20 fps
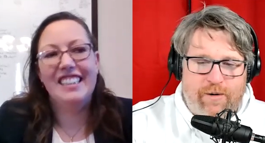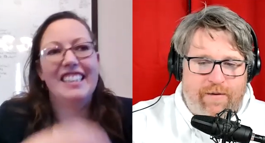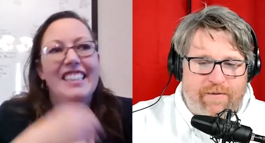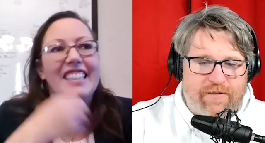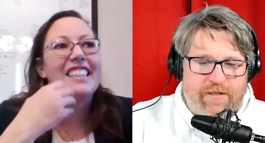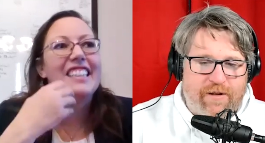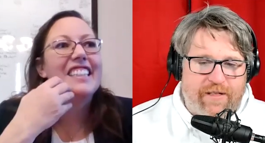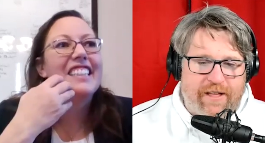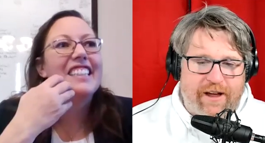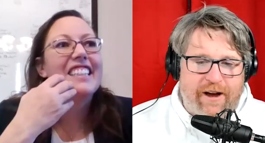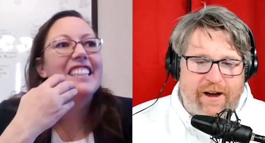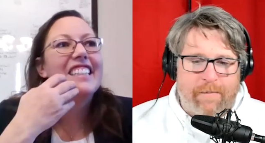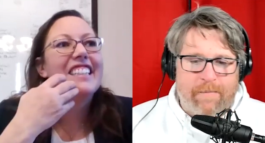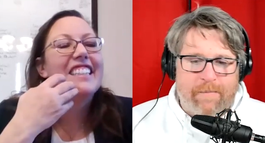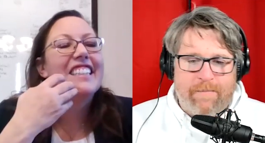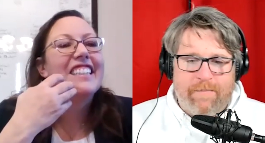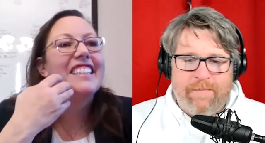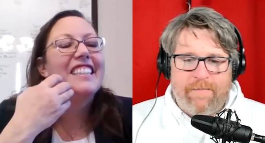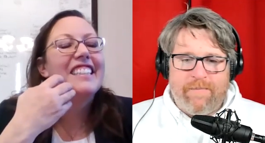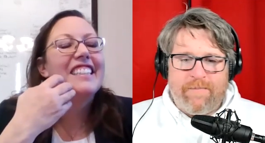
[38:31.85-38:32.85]
Speaker 1: if they're there?
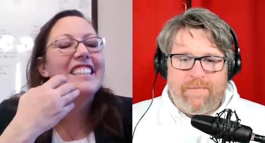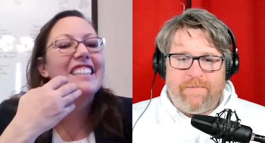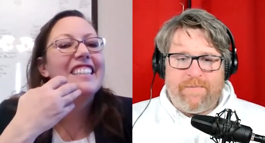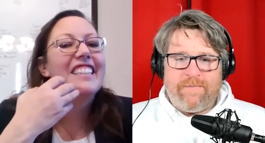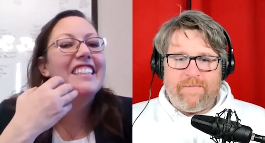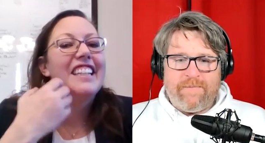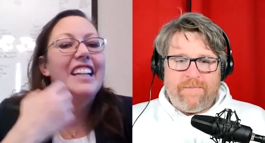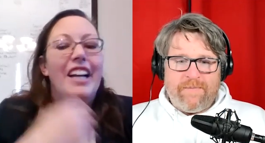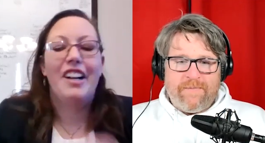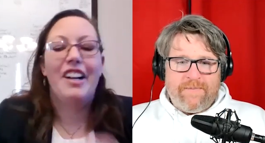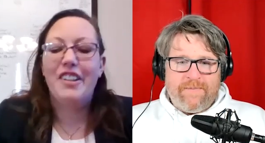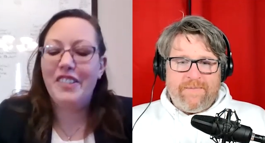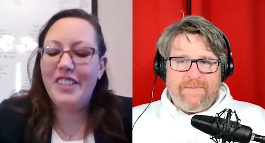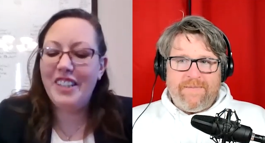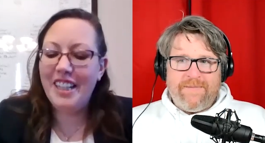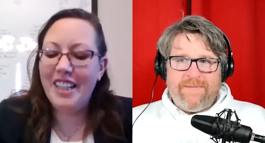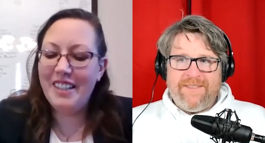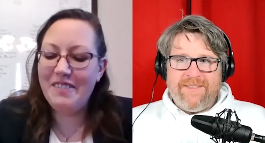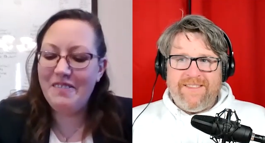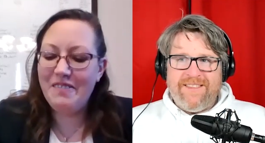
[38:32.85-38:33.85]

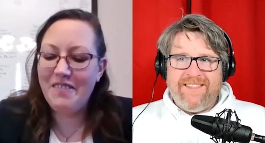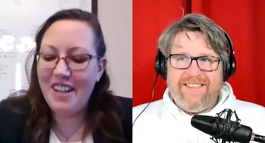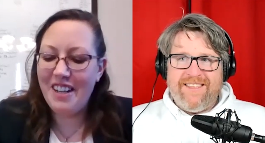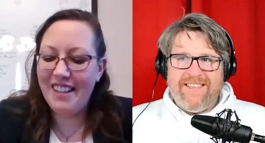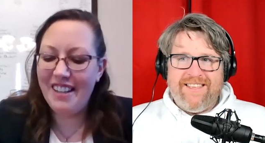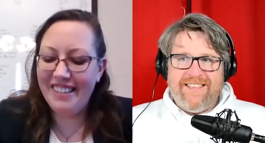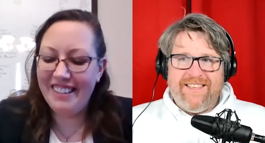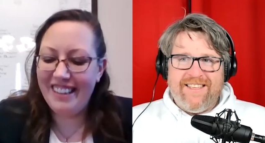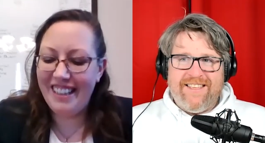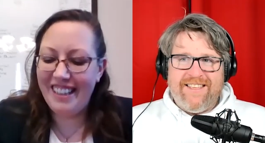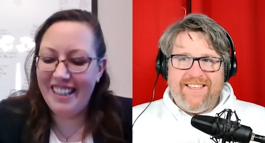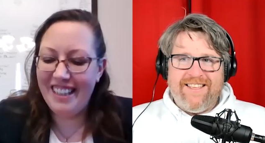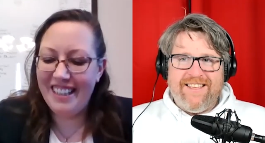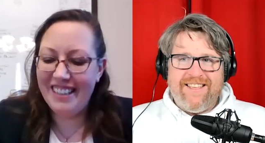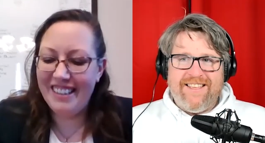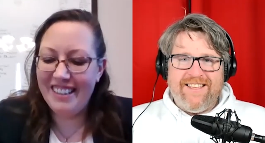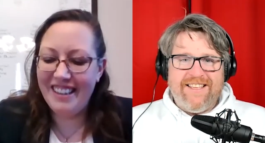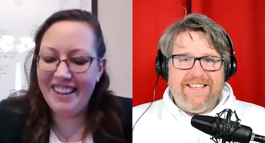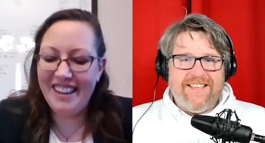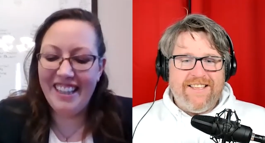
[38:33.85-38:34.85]
Speaker 2: Okay, well,
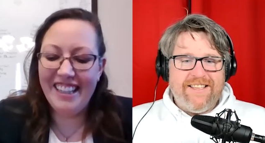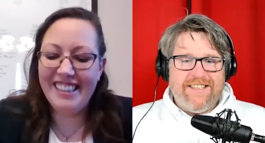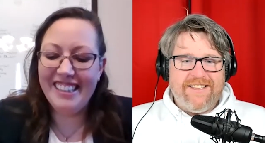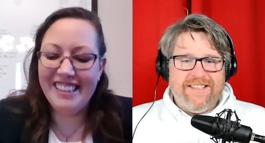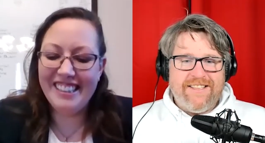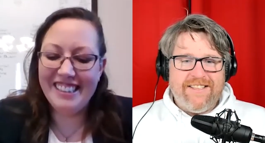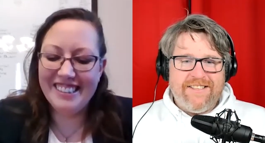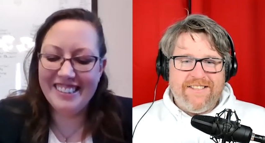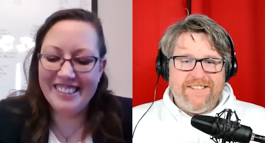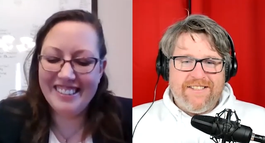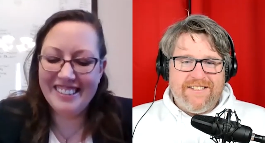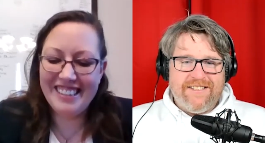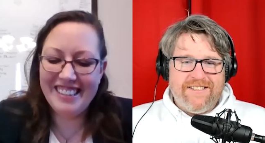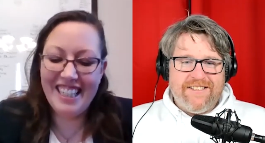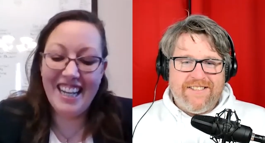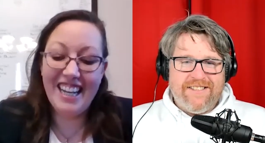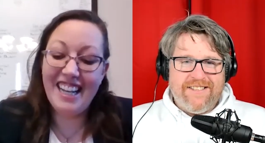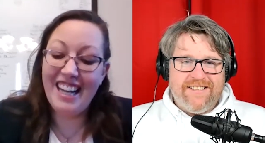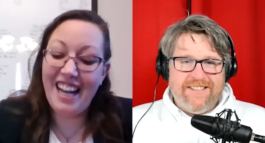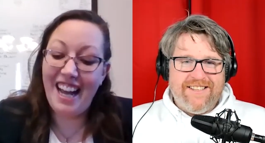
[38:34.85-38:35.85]
uh, thank you.
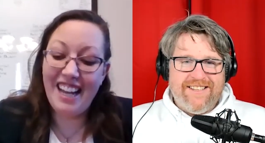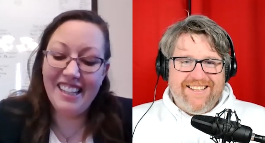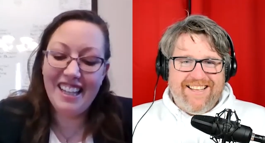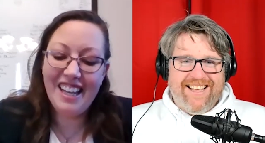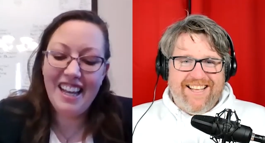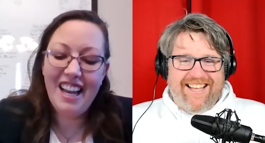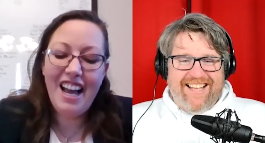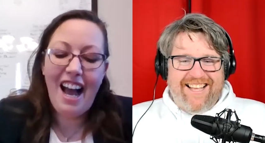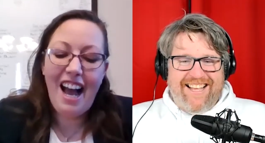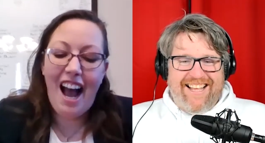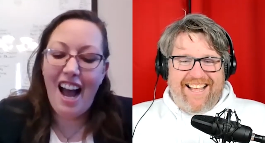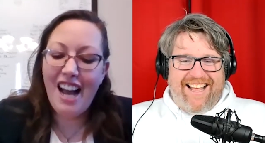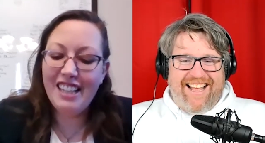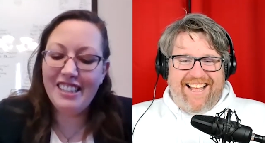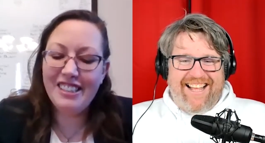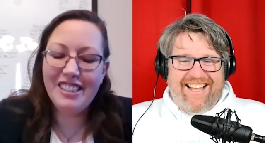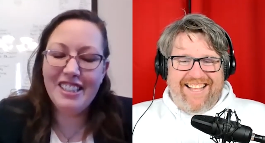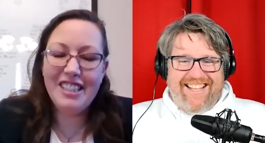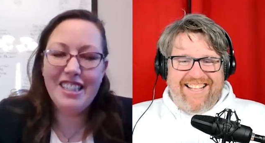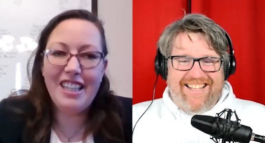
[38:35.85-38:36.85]
Yeah, I, I